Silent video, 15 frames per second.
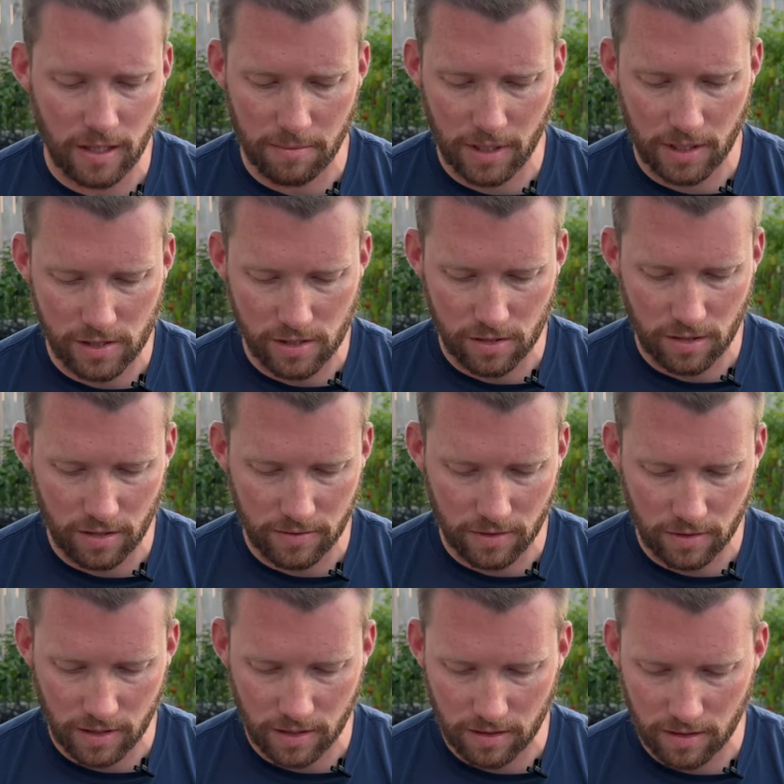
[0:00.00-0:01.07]
I'm not sure. I'll have to
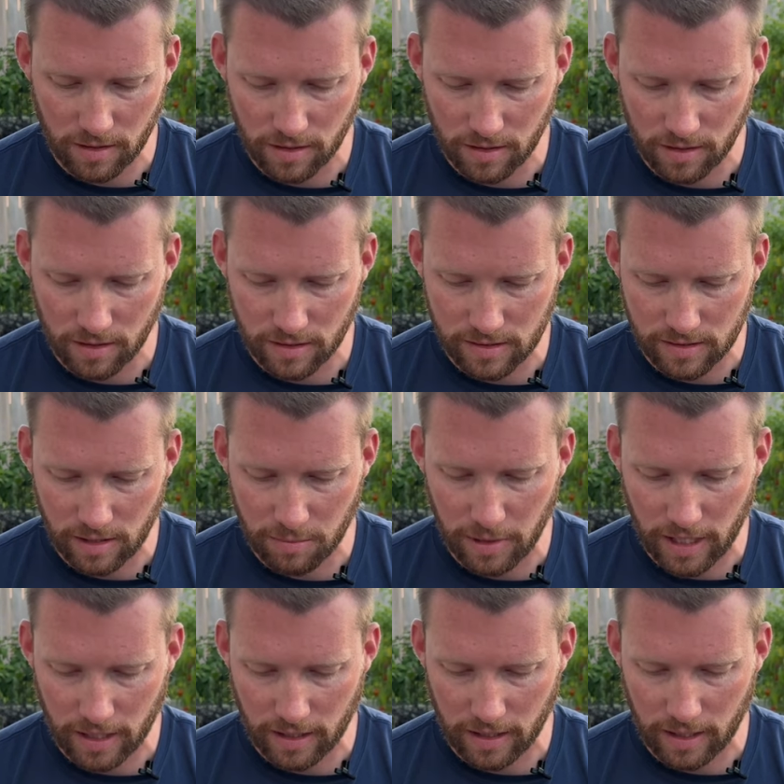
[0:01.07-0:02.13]
look at the uh, seed
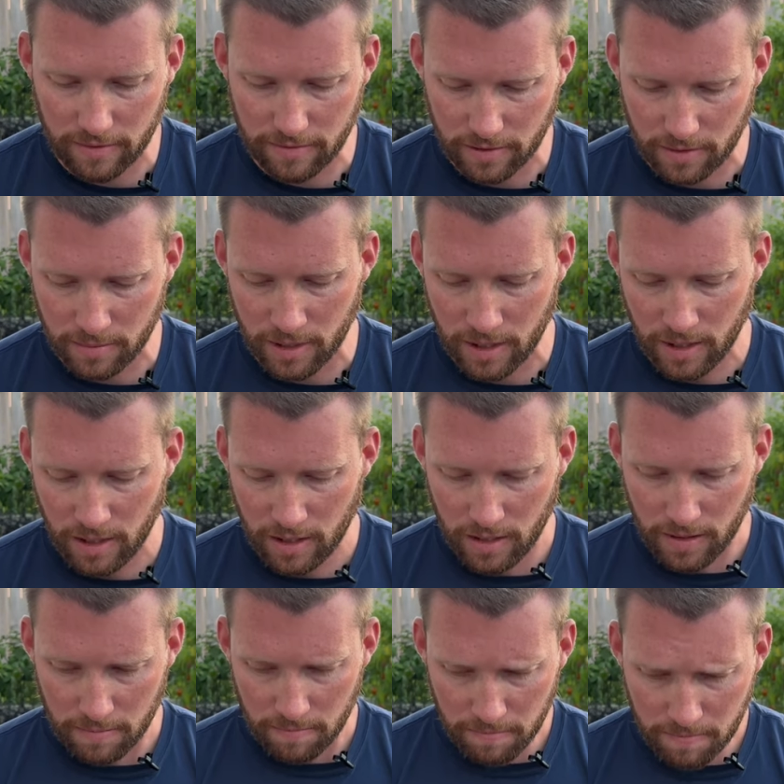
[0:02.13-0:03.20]
pack I got it from.
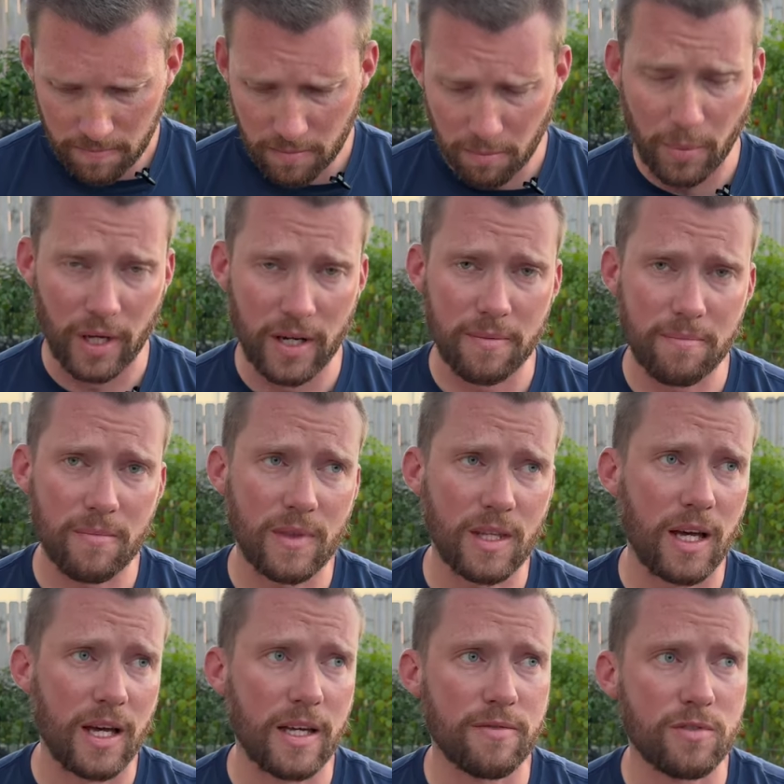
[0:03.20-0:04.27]
But
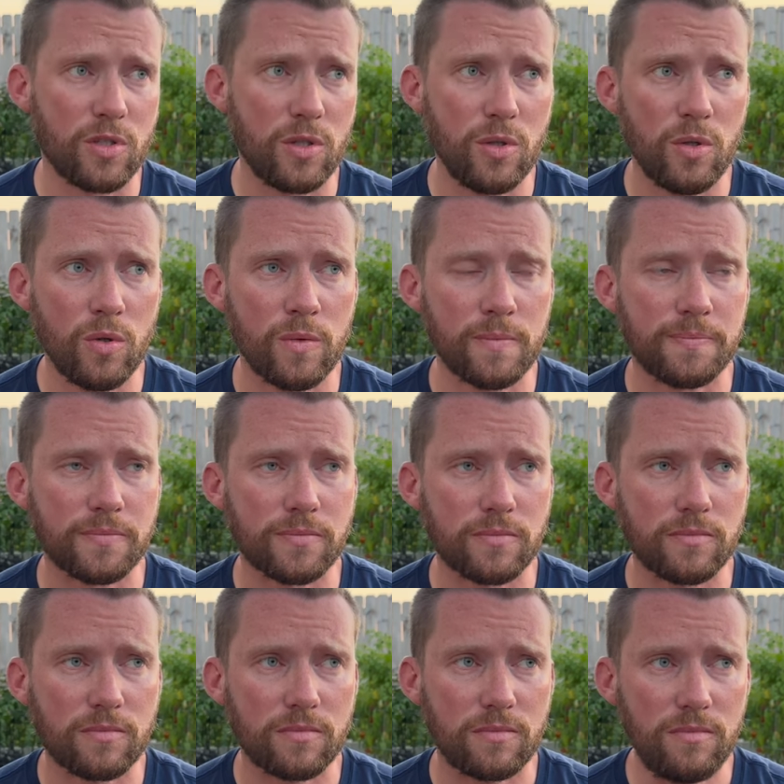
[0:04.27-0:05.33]
I have two
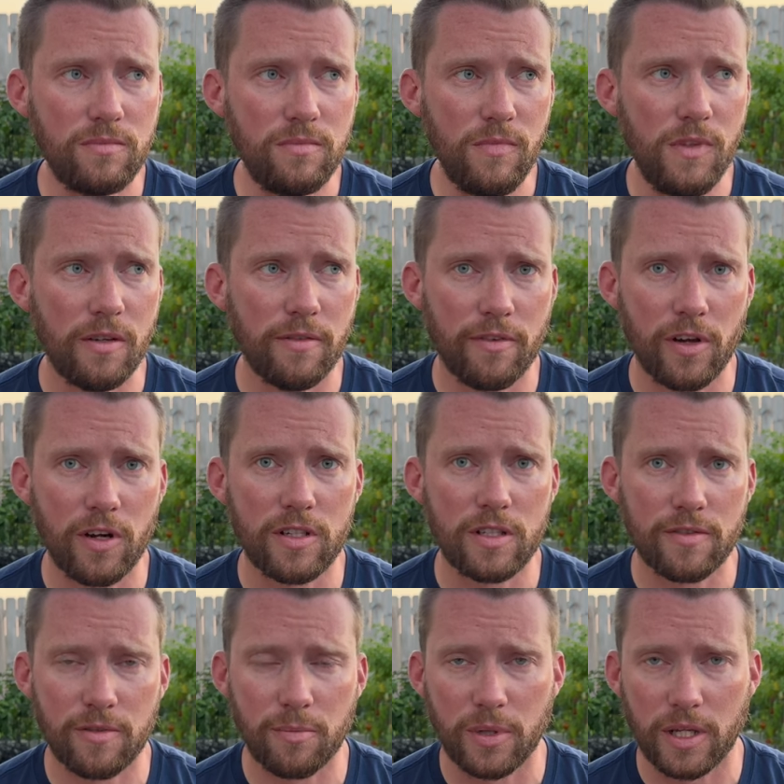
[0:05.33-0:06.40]
very
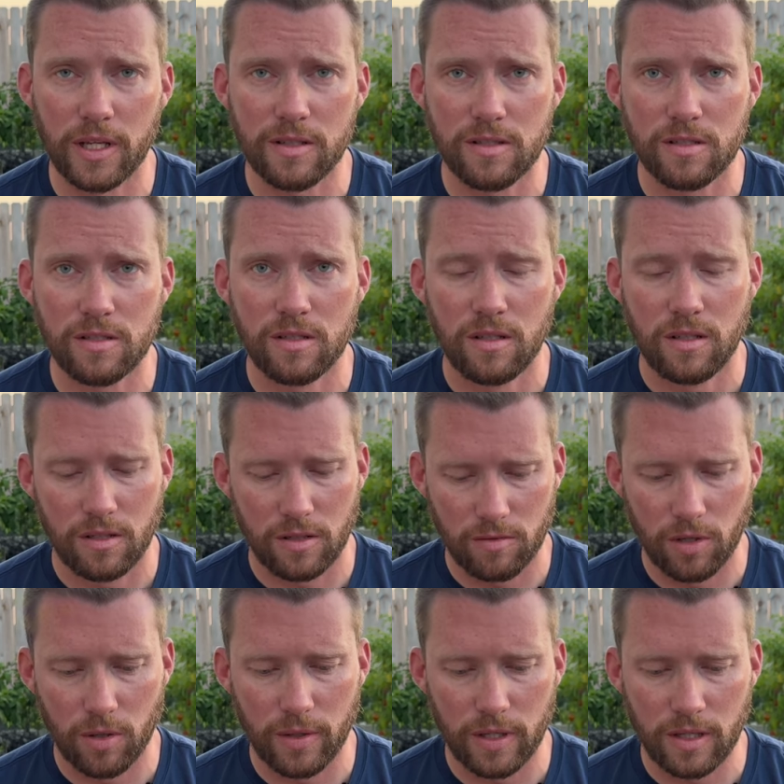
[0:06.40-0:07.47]
different plants
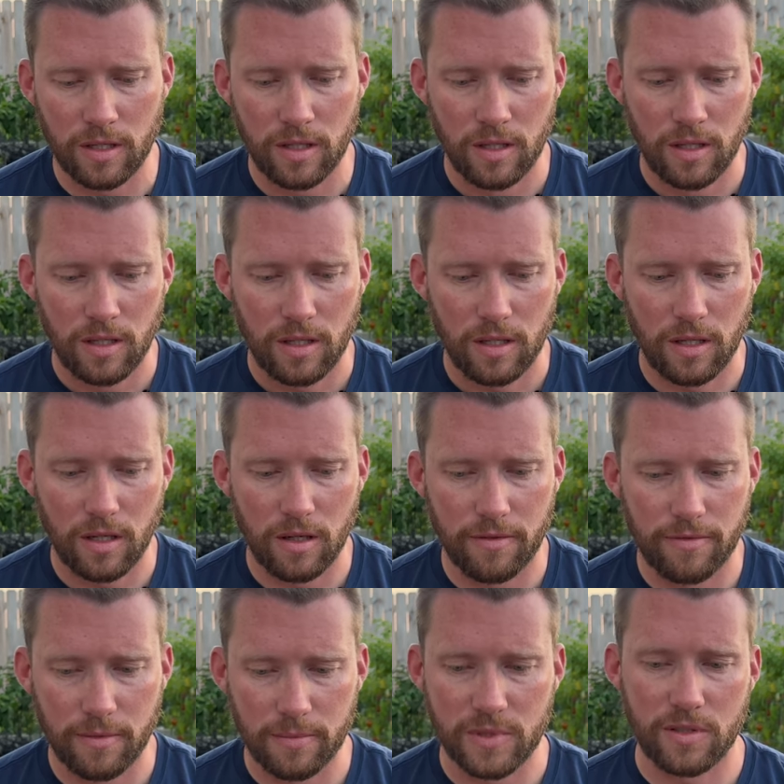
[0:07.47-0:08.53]
growing uh,
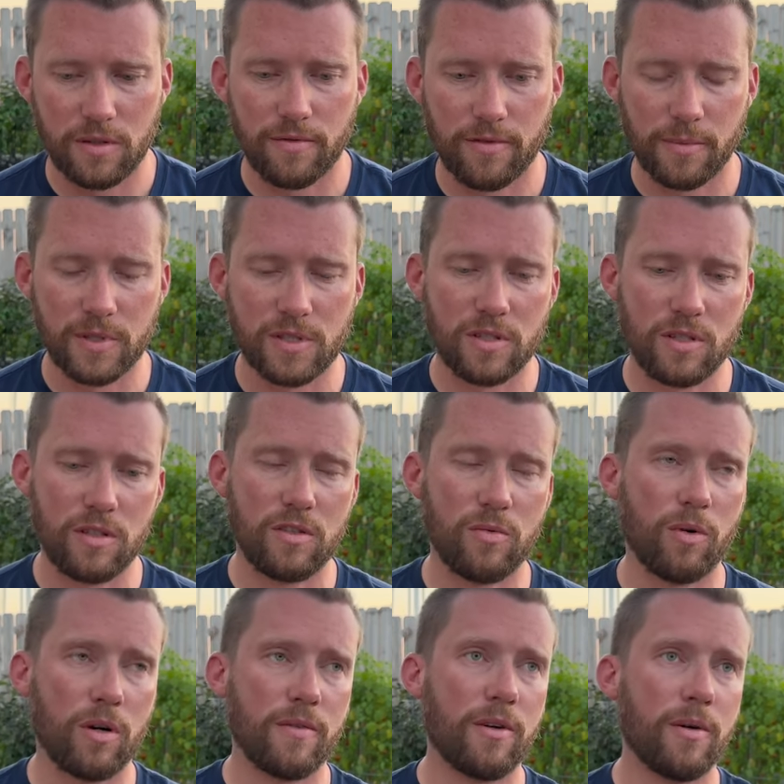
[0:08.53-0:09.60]
from from the seeds.
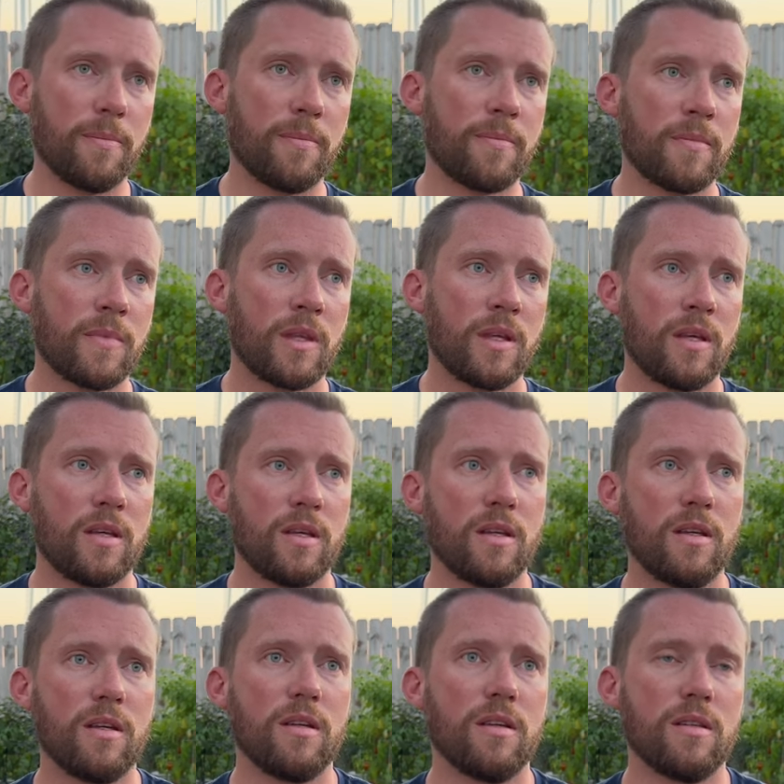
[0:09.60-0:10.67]
One of them
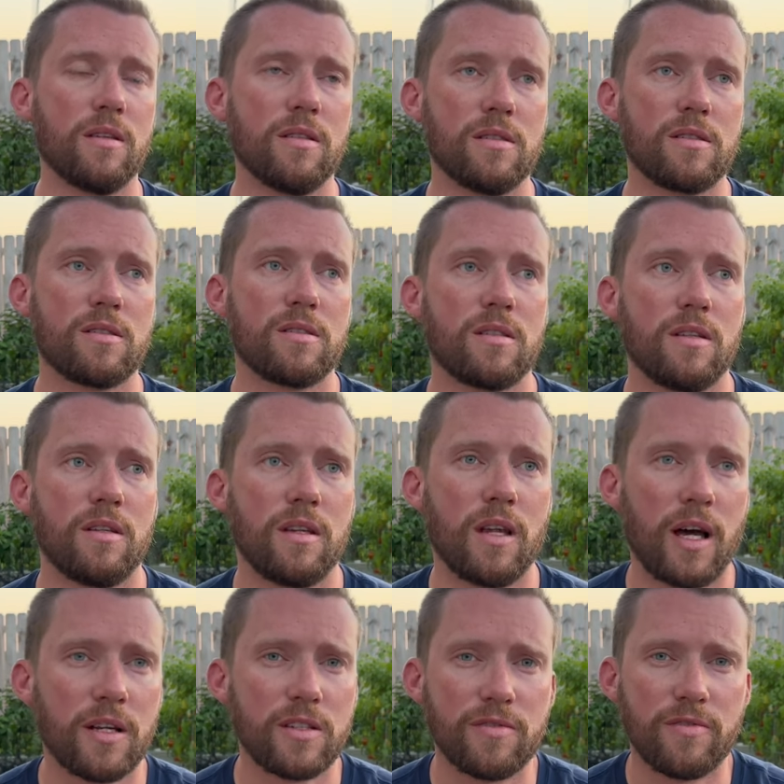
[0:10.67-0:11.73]
is
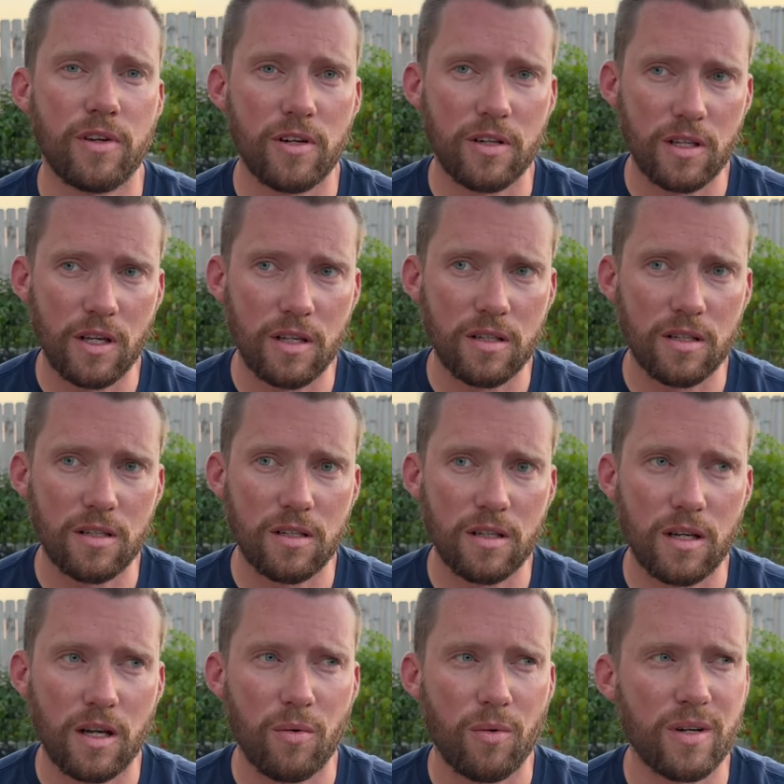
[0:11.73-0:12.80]
not as variegated.
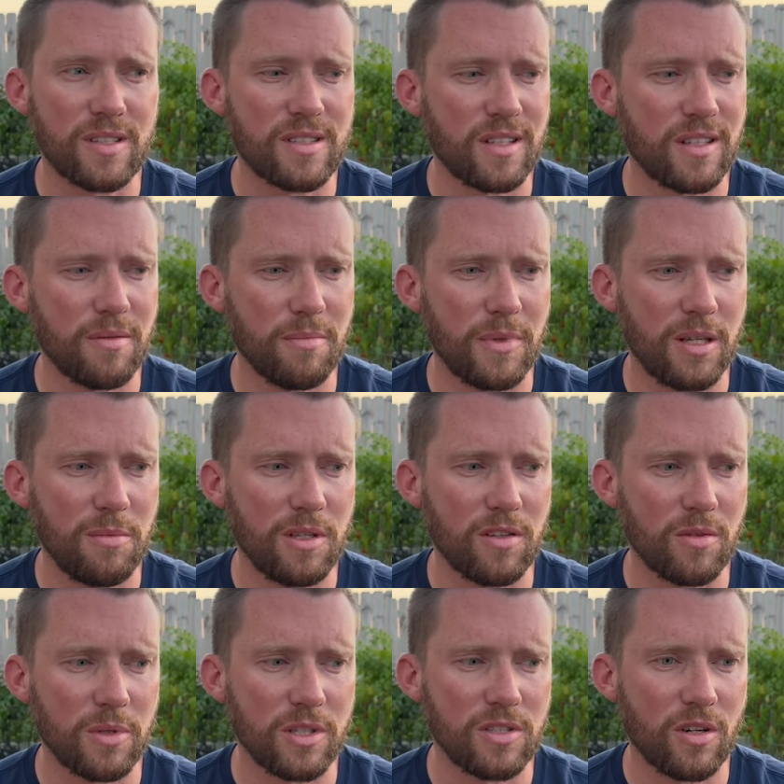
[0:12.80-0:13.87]
I want to say it may be a
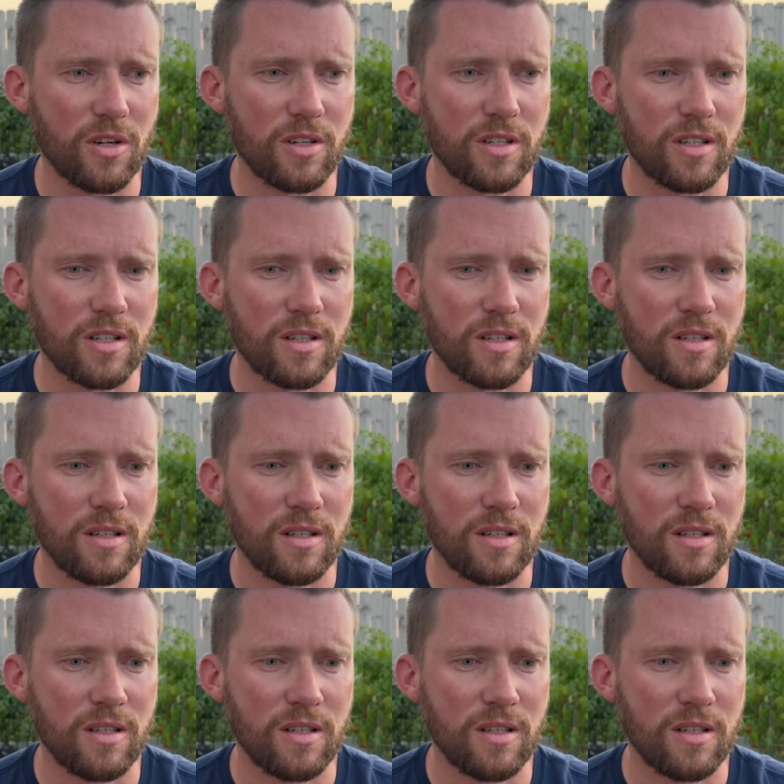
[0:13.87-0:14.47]
little bit darker.